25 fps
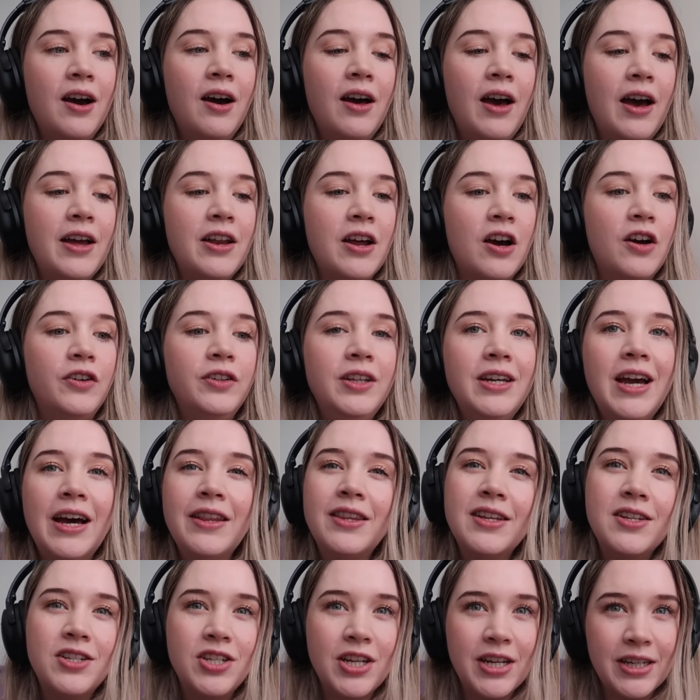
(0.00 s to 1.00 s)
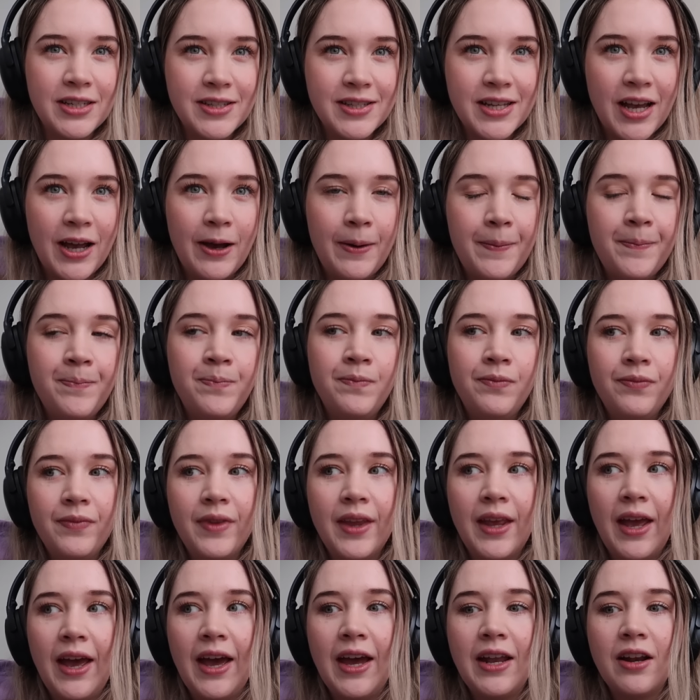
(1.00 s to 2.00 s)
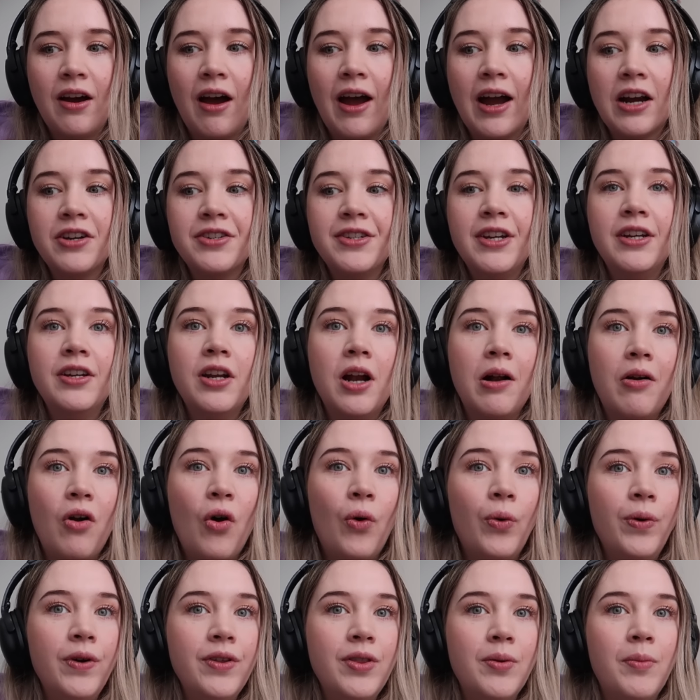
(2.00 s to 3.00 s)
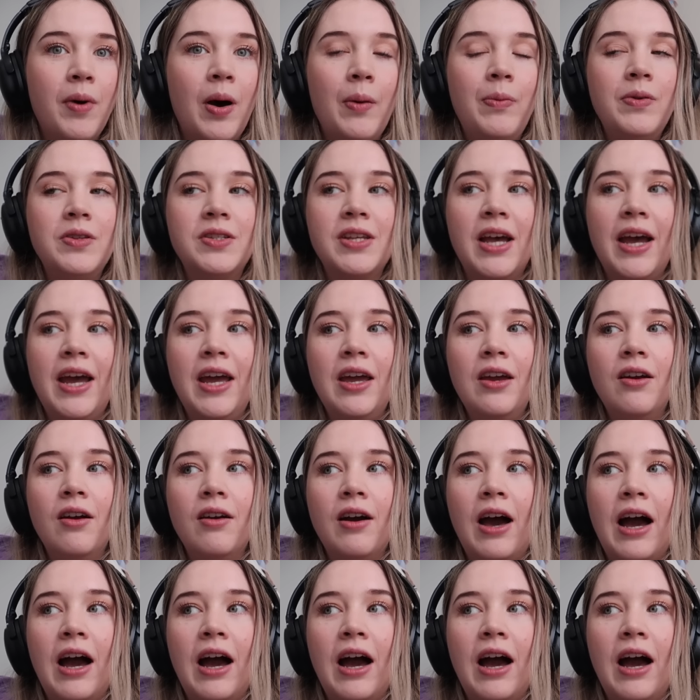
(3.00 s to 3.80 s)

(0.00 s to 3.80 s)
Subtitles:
I only had the GSM, and I actually ended up calling them up and saying,